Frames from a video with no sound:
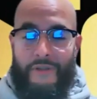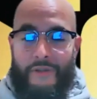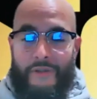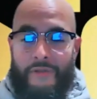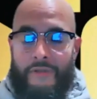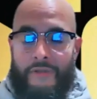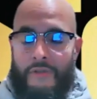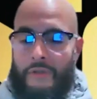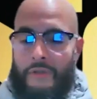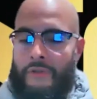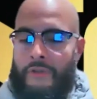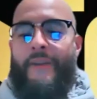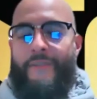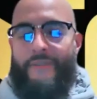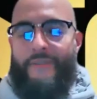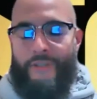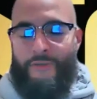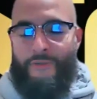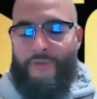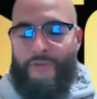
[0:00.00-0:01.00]
So
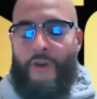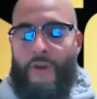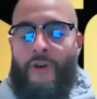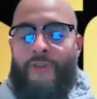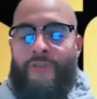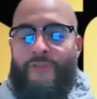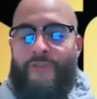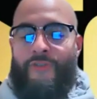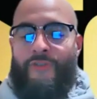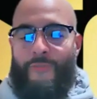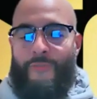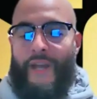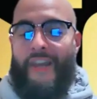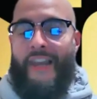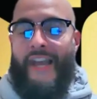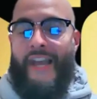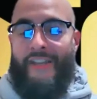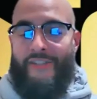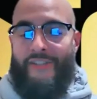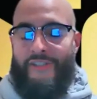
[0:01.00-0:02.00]
this was also my
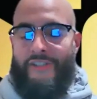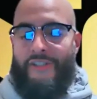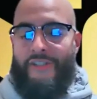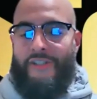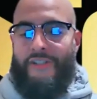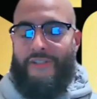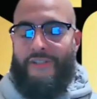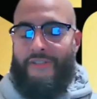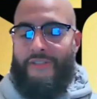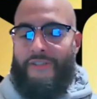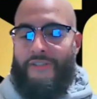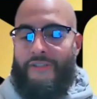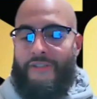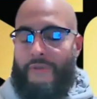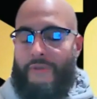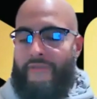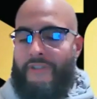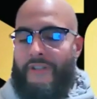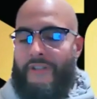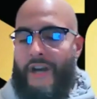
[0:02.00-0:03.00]
last year,
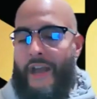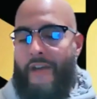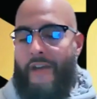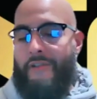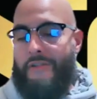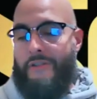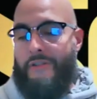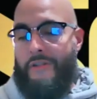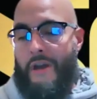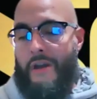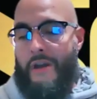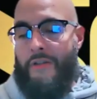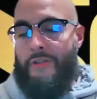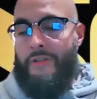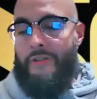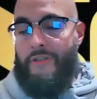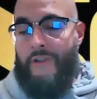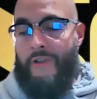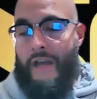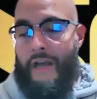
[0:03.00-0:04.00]
after having the
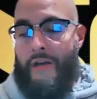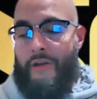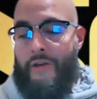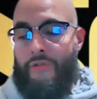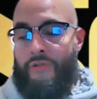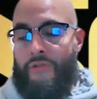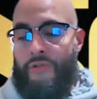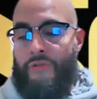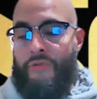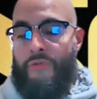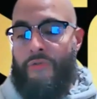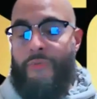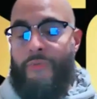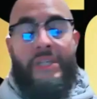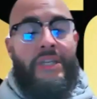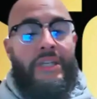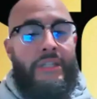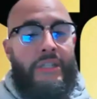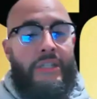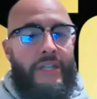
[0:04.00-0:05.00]
knowledge of how to
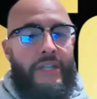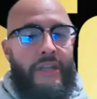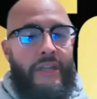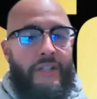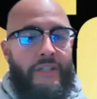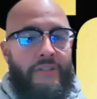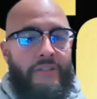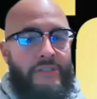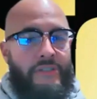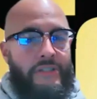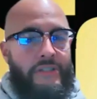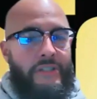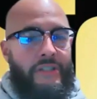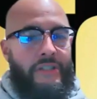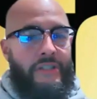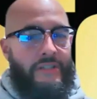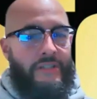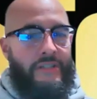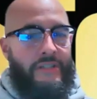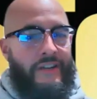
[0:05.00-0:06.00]
begin an
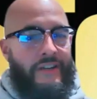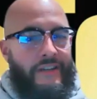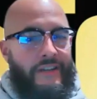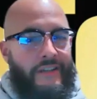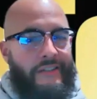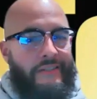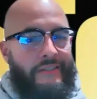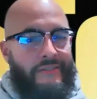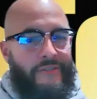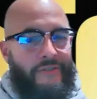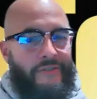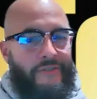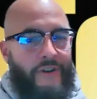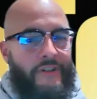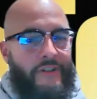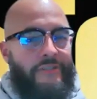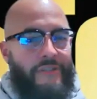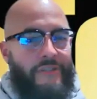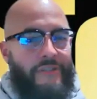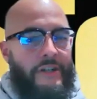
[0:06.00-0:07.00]
LLC, I
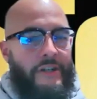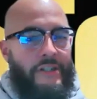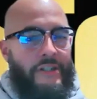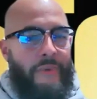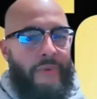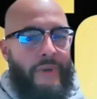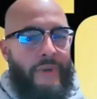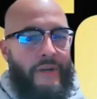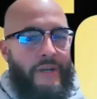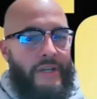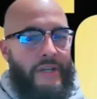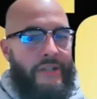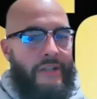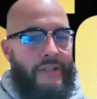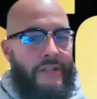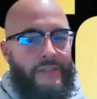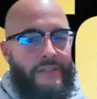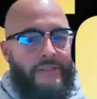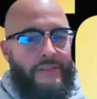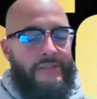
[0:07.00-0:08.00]
started talking about, hey,
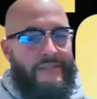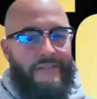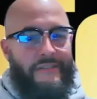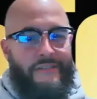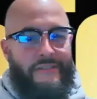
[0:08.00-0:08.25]
let's